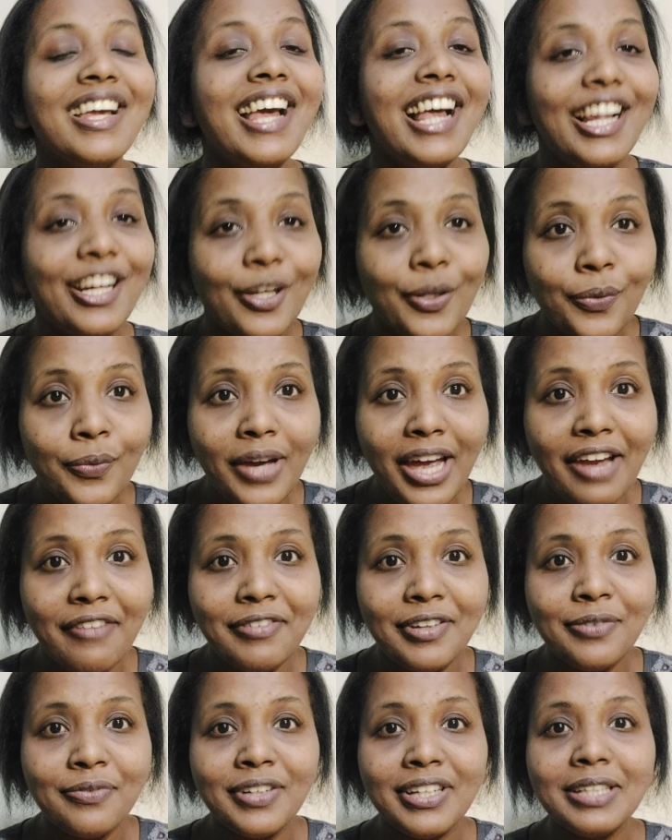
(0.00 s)
Hello
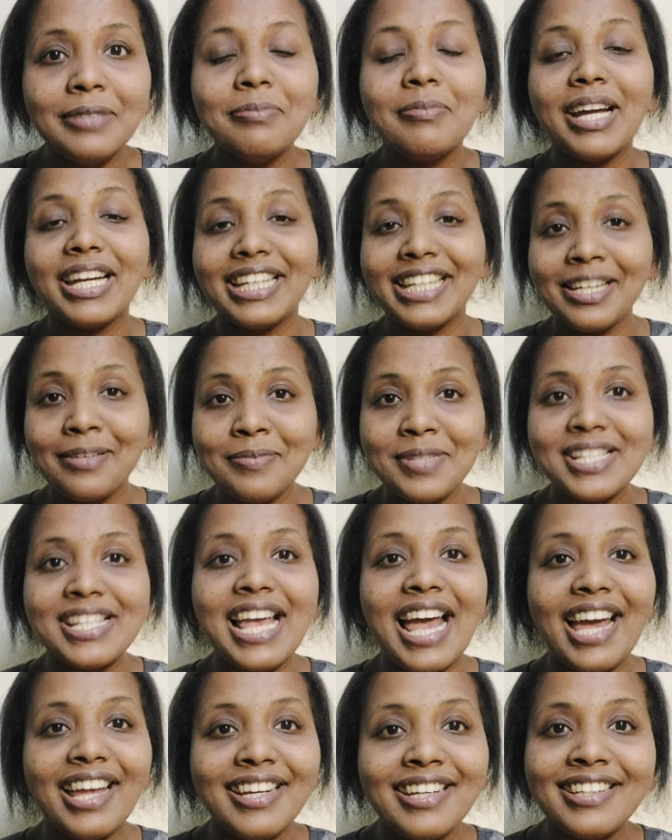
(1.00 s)
everyone, my name is
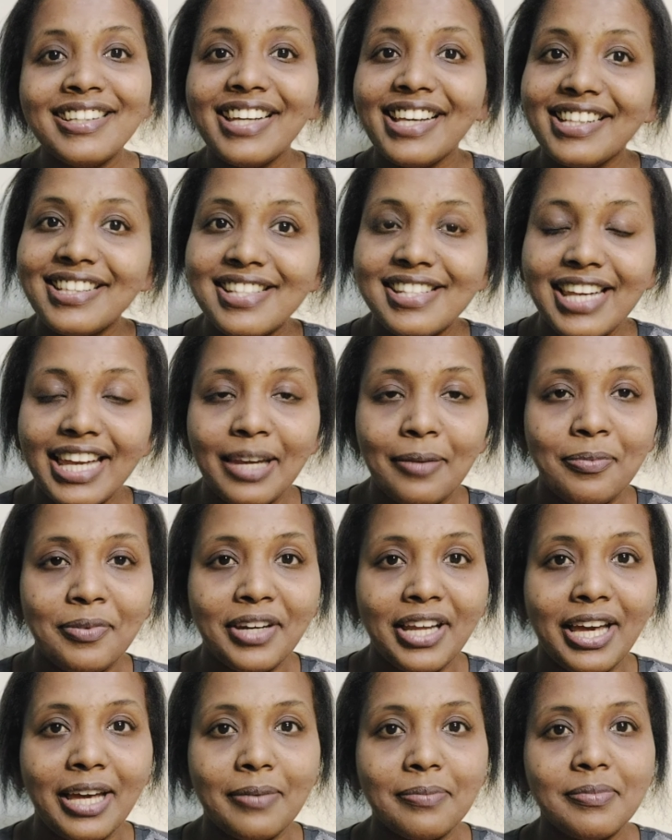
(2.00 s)
Elsa
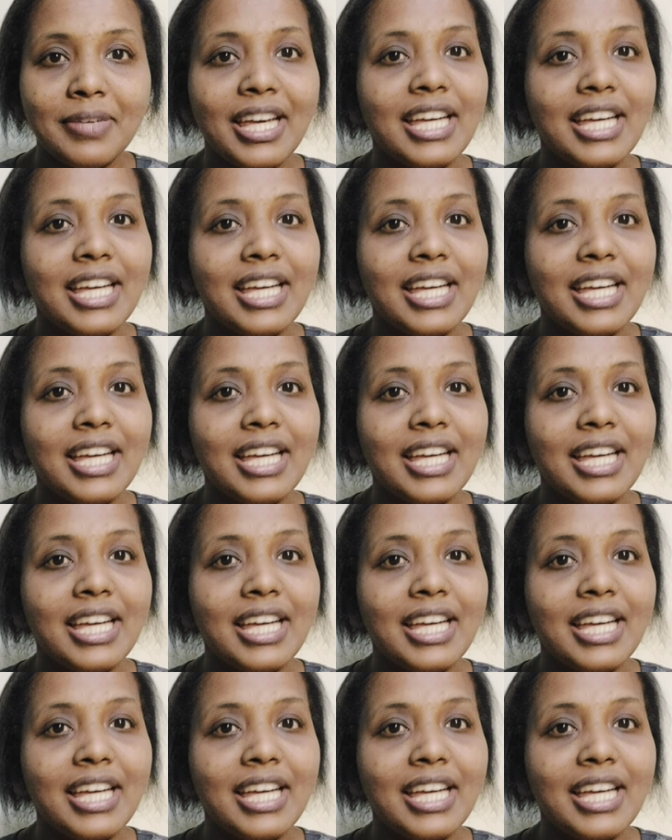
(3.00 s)
Abraham